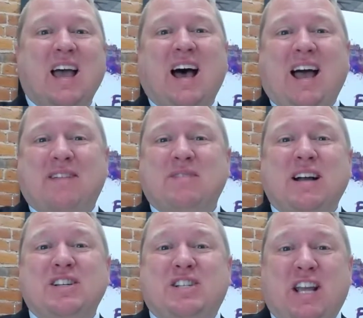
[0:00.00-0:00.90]
Hi,
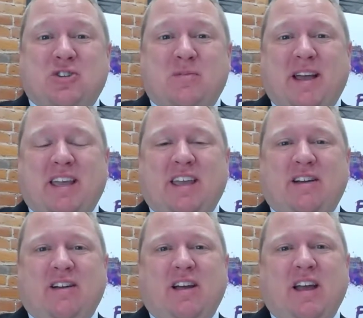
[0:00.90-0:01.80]
Jay Cermak
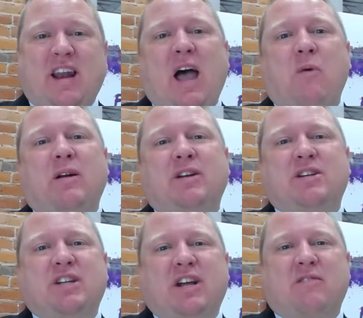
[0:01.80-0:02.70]
here, and I want to
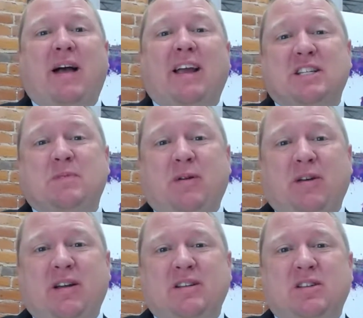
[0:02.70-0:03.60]
share my
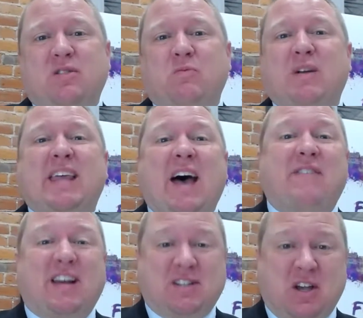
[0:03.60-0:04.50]
experience with
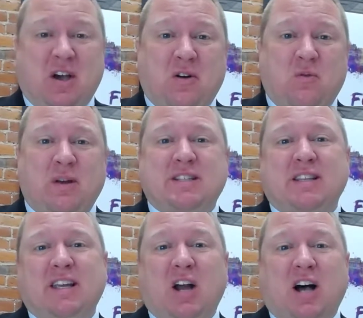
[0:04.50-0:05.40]
FSO
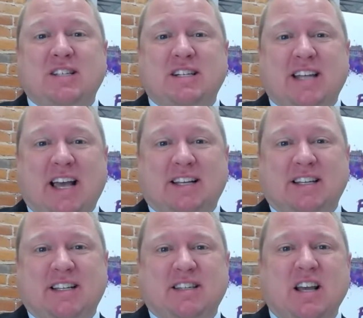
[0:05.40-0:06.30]
recently in Austin,
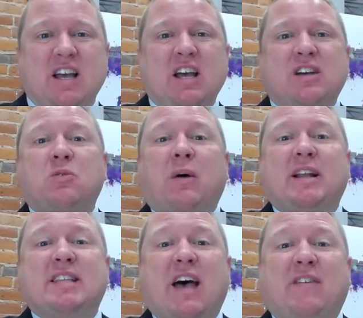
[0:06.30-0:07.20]
Texas. So what
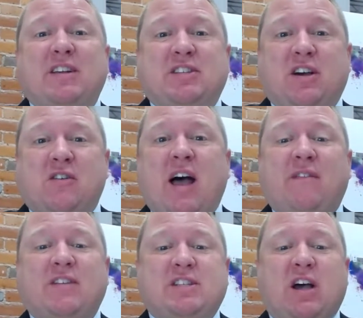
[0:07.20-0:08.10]
is FSO?
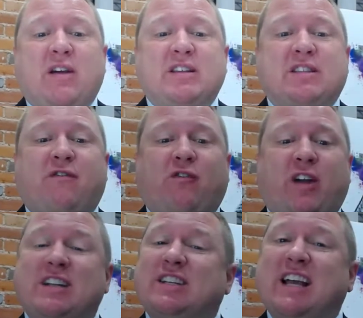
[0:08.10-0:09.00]
FSO is the
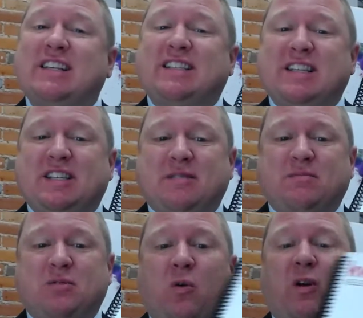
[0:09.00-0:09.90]
Franchise
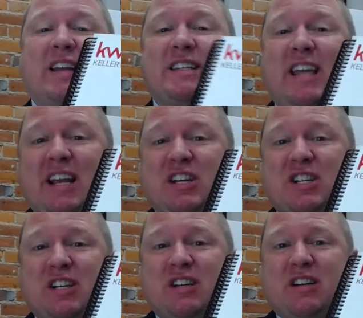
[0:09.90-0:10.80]
Systems
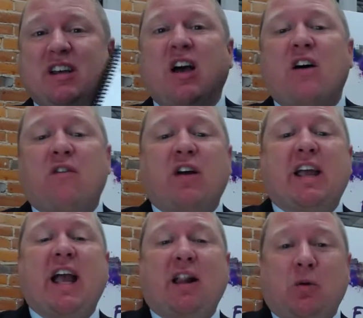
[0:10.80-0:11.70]
Orientation for
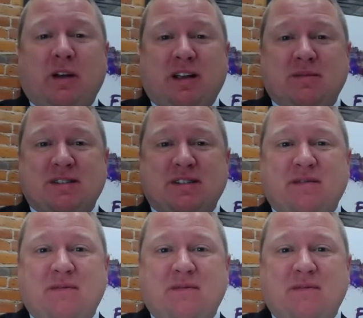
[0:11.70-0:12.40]
Keller Williams.